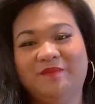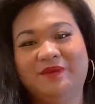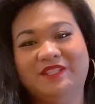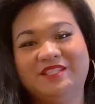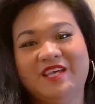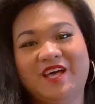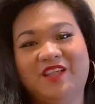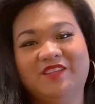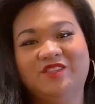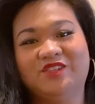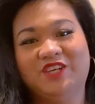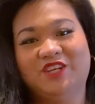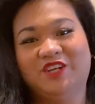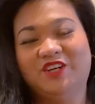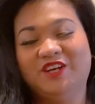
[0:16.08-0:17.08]
a mental health
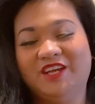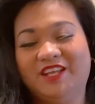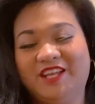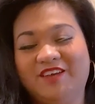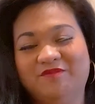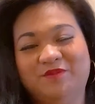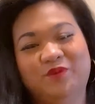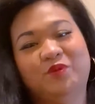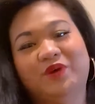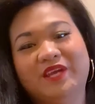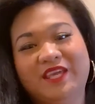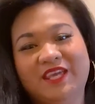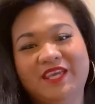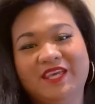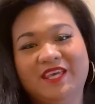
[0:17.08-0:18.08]
trainer, and I've been
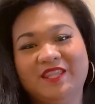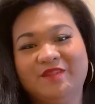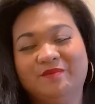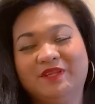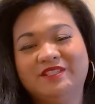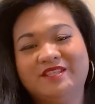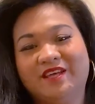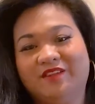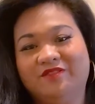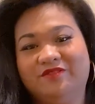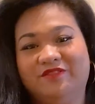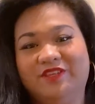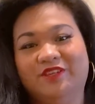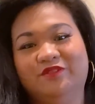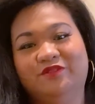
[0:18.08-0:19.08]
working in the mental health
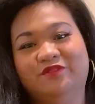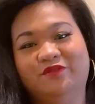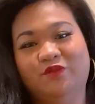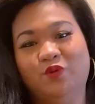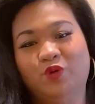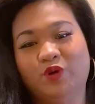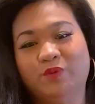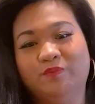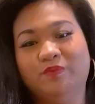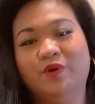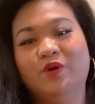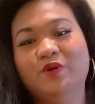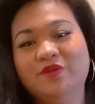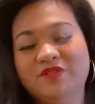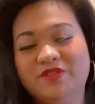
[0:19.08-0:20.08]
field for
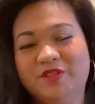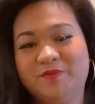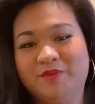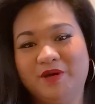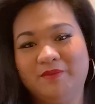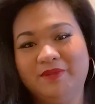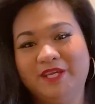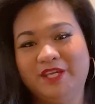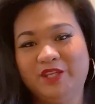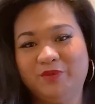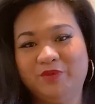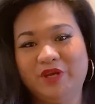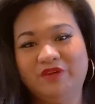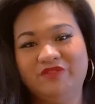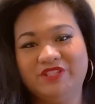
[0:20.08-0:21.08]
both the public and the
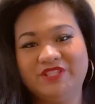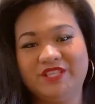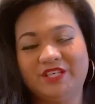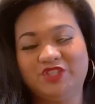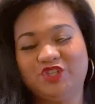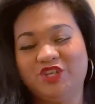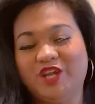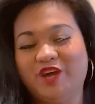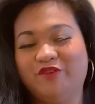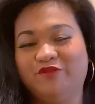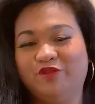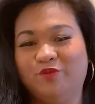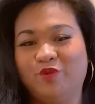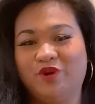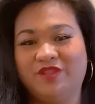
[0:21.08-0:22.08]
private sector now
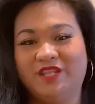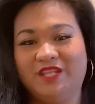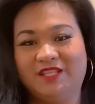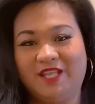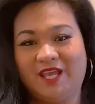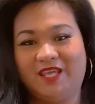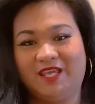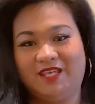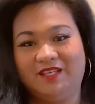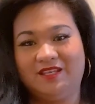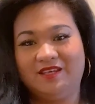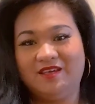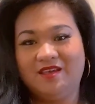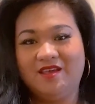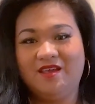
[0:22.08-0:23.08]
for more than a decade.
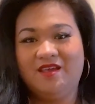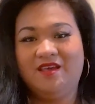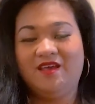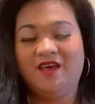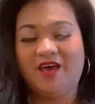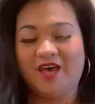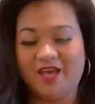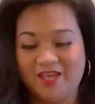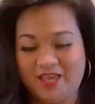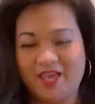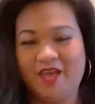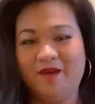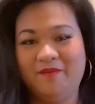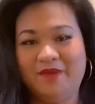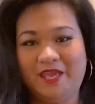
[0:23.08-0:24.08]
I
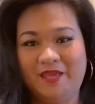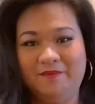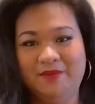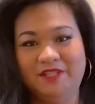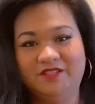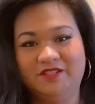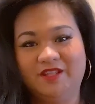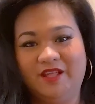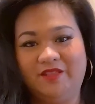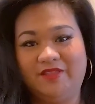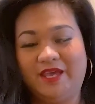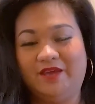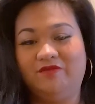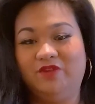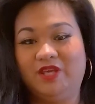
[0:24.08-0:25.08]
am a mental health
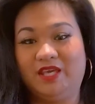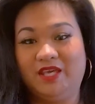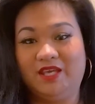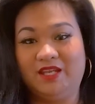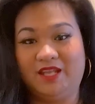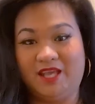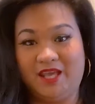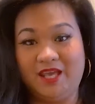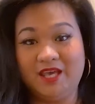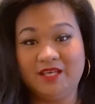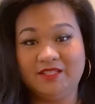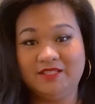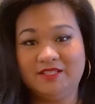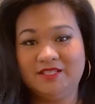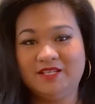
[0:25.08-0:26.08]
advocate
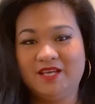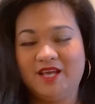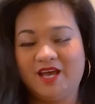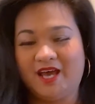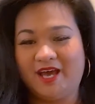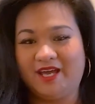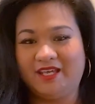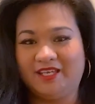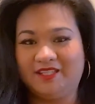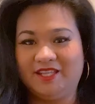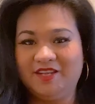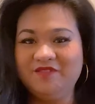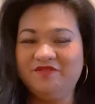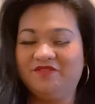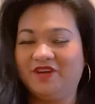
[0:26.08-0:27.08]
and I
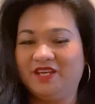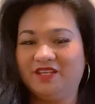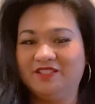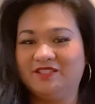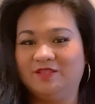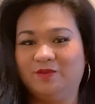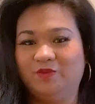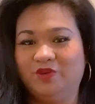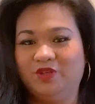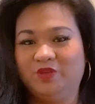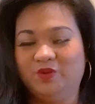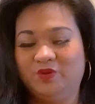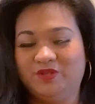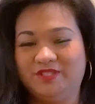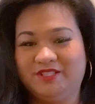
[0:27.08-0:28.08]
identify as someone
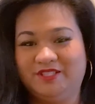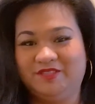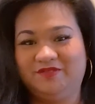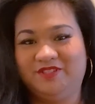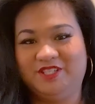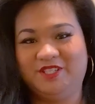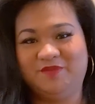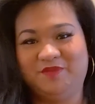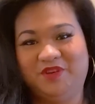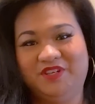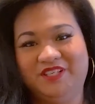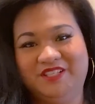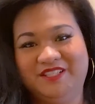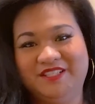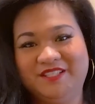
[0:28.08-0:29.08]
who has lived
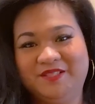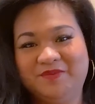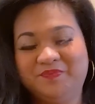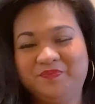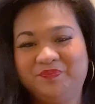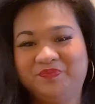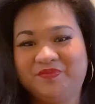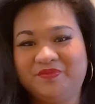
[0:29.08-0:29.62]
experience.